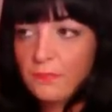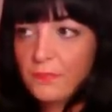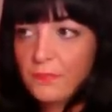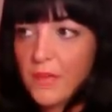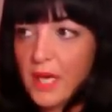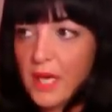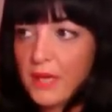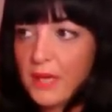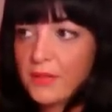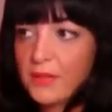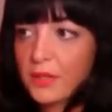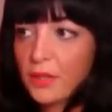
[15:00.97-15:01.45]

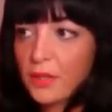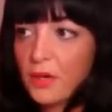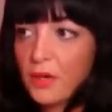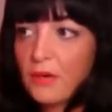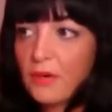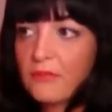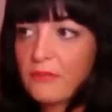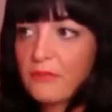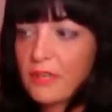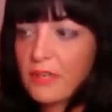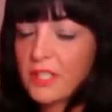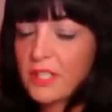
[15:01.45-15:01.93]
The
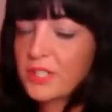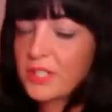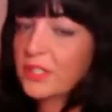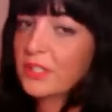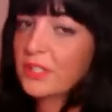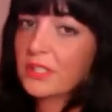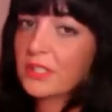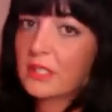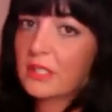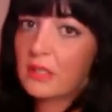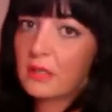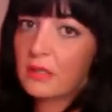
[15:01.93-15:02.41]
coverage
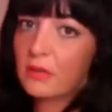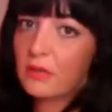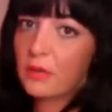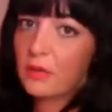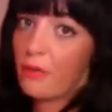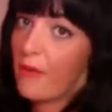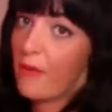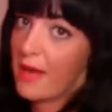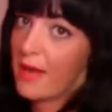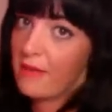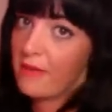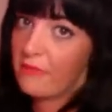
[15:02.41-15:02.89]
doesn't look
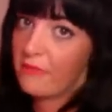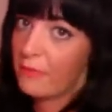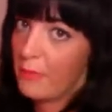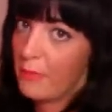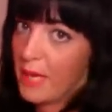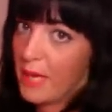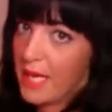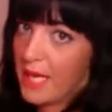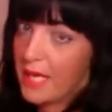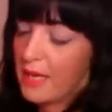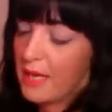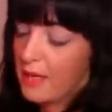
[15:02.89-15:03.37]
great for
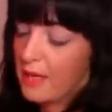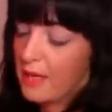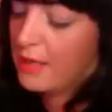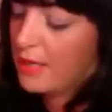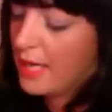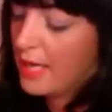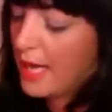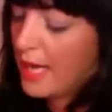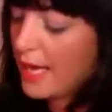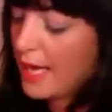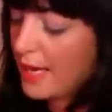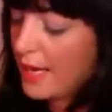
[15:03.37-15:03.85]
me,
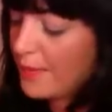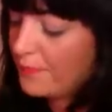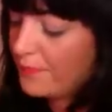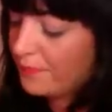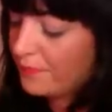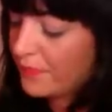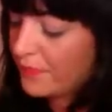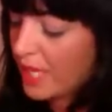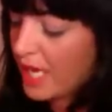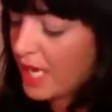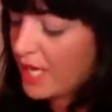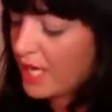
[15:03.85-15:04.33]

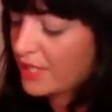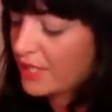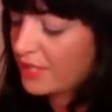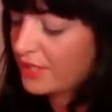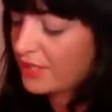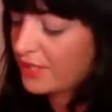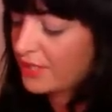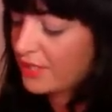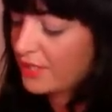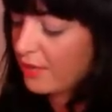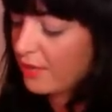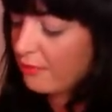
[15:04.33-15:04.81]
and I
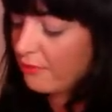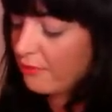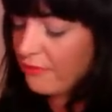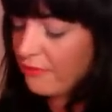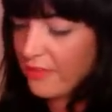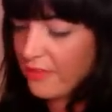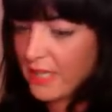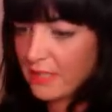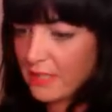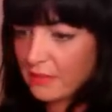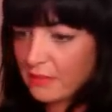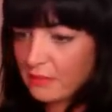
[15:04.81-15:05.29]
just don't
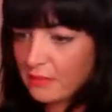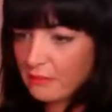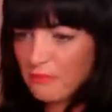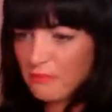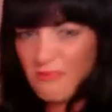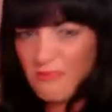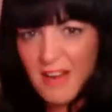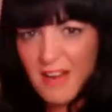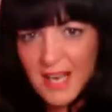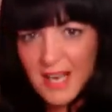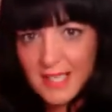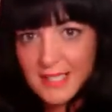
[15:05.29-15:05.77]
feel
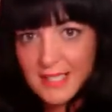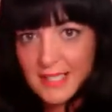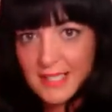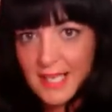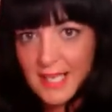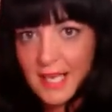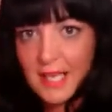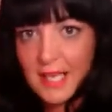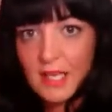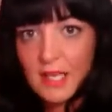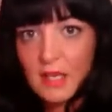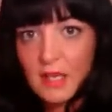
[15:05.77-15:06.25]
right in
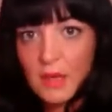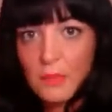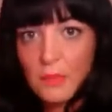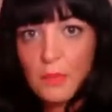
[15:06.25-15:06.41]
it.